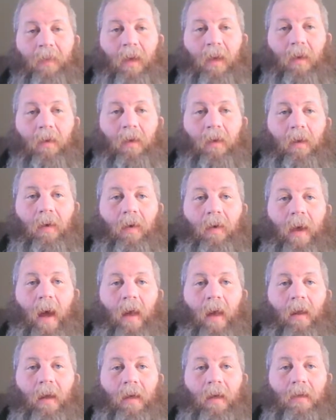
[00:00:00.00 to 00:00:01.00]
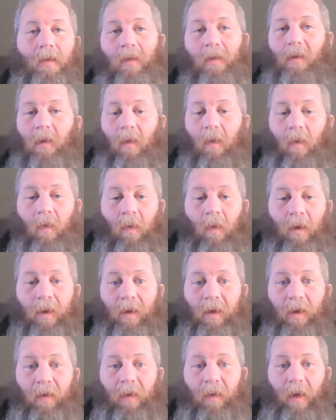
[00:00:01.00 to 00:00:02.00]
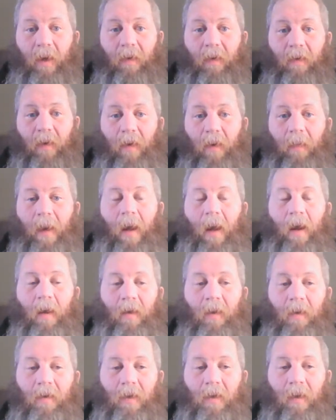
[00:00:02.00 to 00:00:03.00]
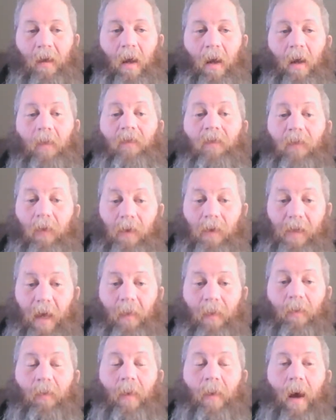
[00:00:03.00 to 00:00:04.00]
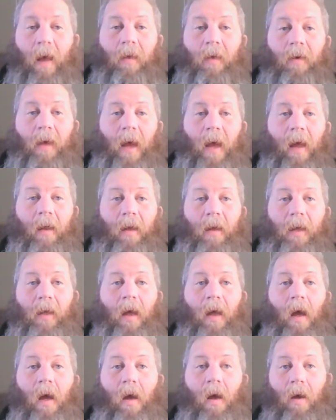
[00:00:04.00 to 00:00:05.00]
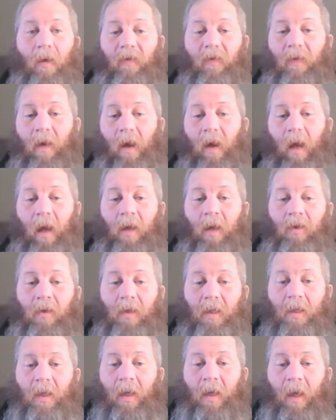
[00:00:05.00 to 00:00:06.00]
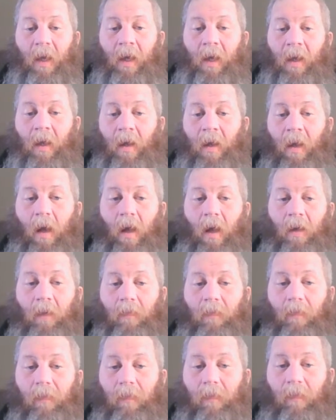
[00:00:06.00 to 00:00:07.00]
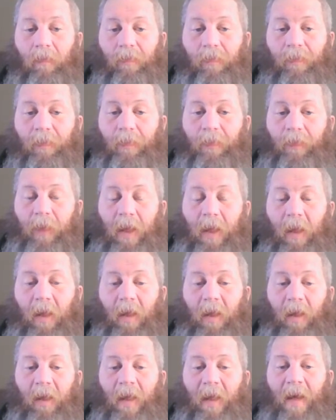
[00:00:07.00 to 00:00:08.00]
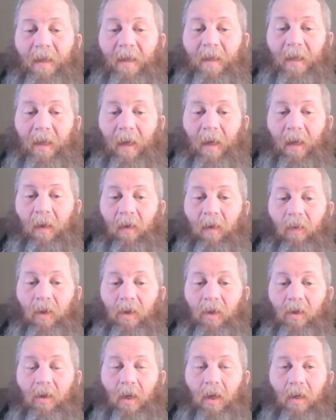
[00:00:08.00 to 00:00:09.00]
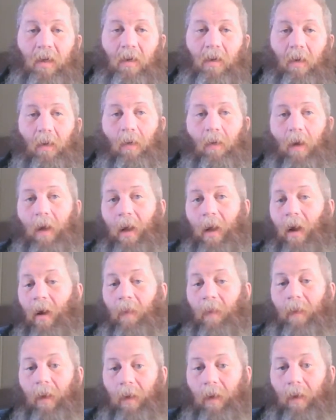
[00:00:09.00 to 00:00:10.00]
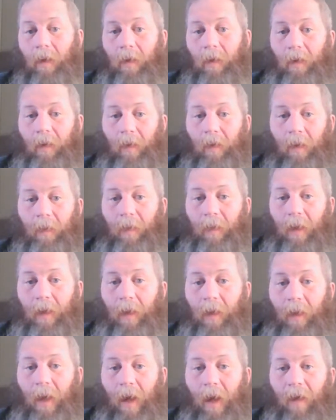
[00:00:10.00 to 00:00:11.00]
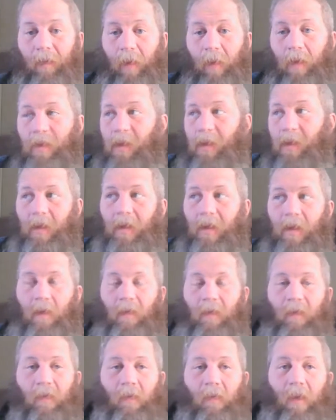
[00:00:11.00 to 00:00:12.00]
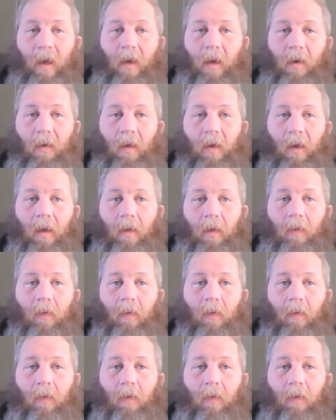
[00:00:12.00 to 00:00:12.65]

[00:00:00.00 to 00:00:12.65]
the localities don't want to do anything about it. And there's a lot of, for example, my locality is very interested in lessening the restriction on it. Right now, I'm not allowed to have most of the stuff here that